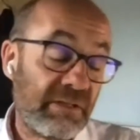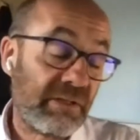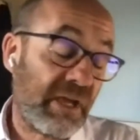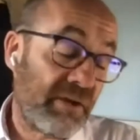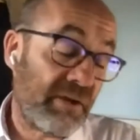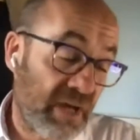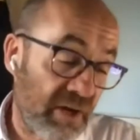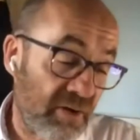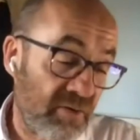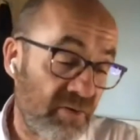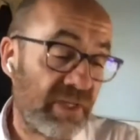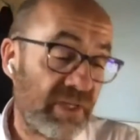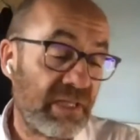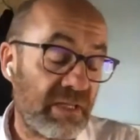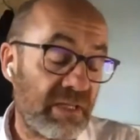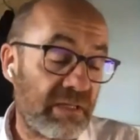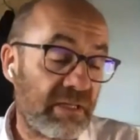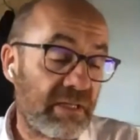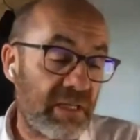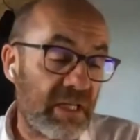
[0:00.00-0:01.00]
Yeah, currently
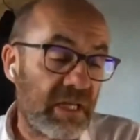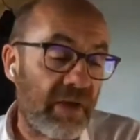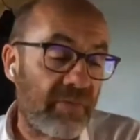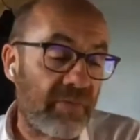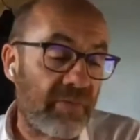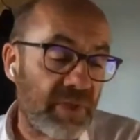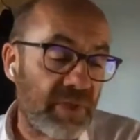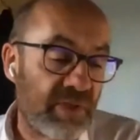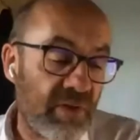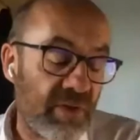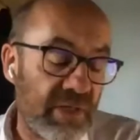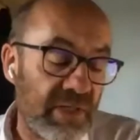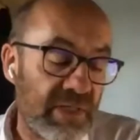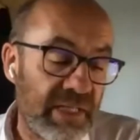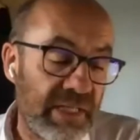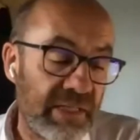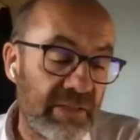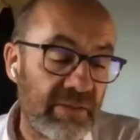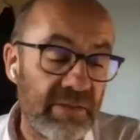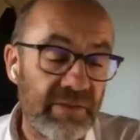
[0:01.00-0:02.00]
the government's got a
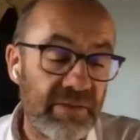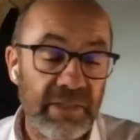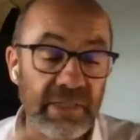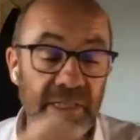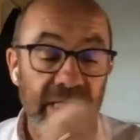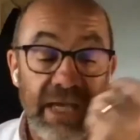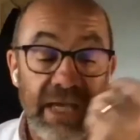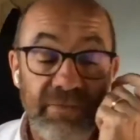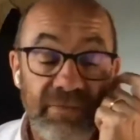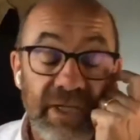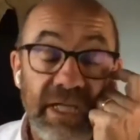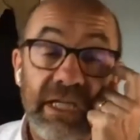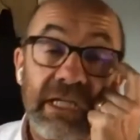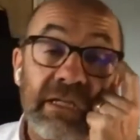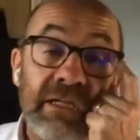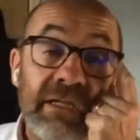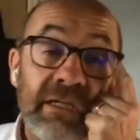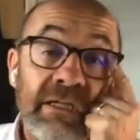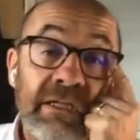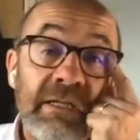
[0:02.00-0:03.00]
skills and
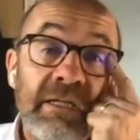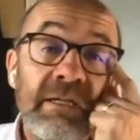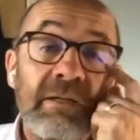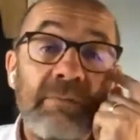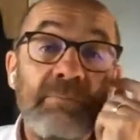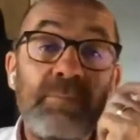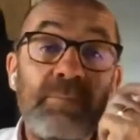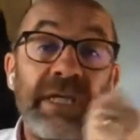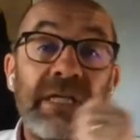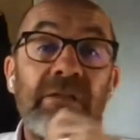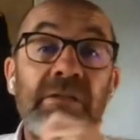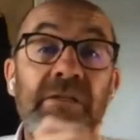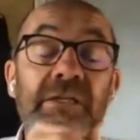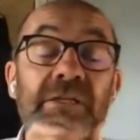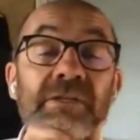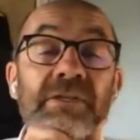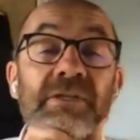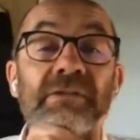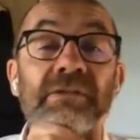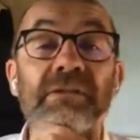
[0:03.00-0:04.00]
FE bill
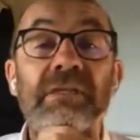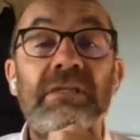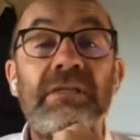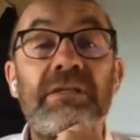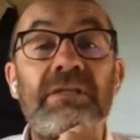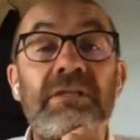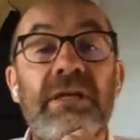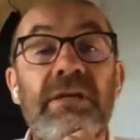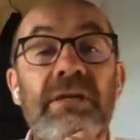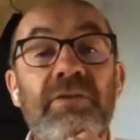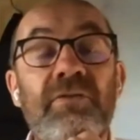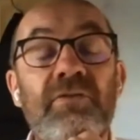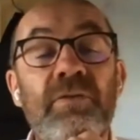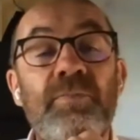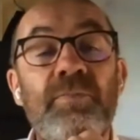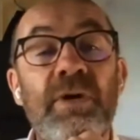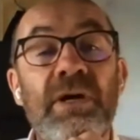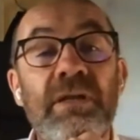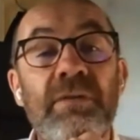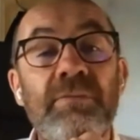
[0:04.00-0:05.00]
that's going through
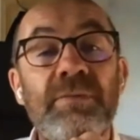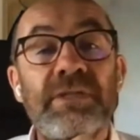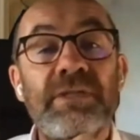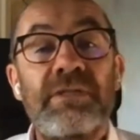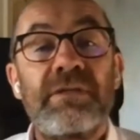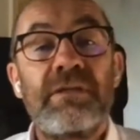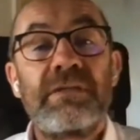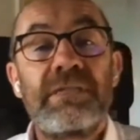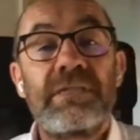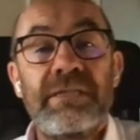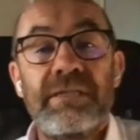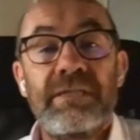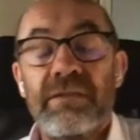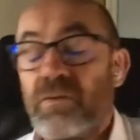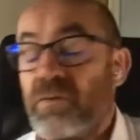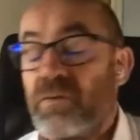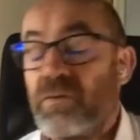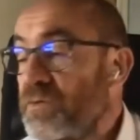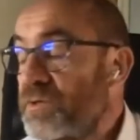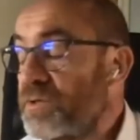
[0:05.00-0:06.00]
Parliament, starting in the
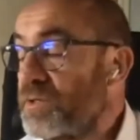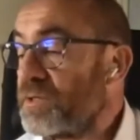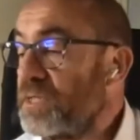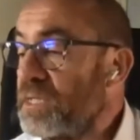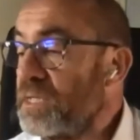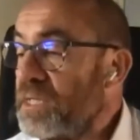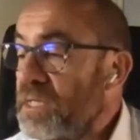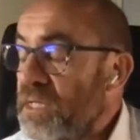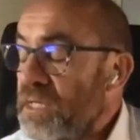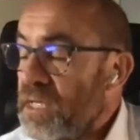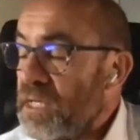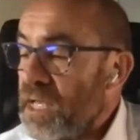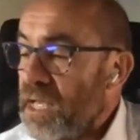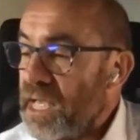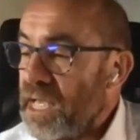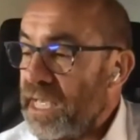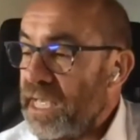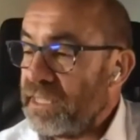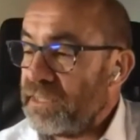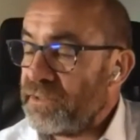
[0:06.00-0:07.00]
Lords,
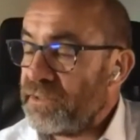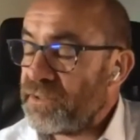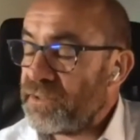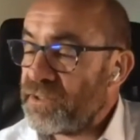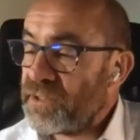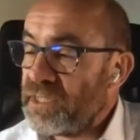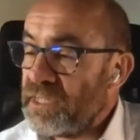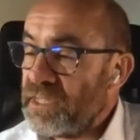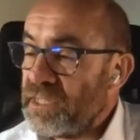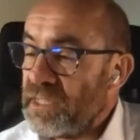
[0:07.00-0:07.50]
and